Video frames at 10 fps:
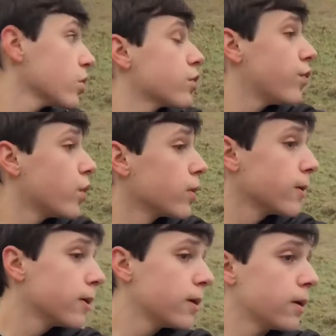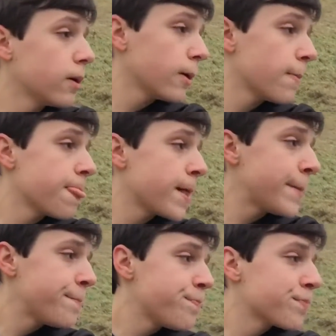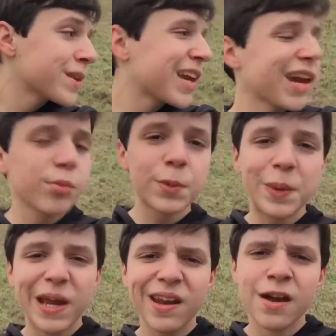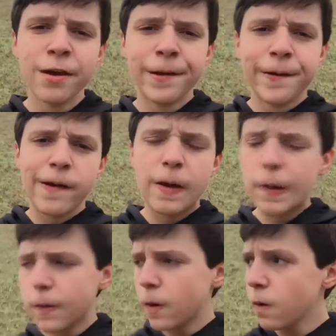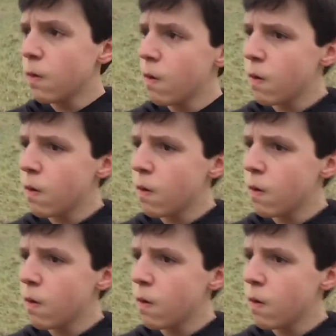look for cameraman. I don't know.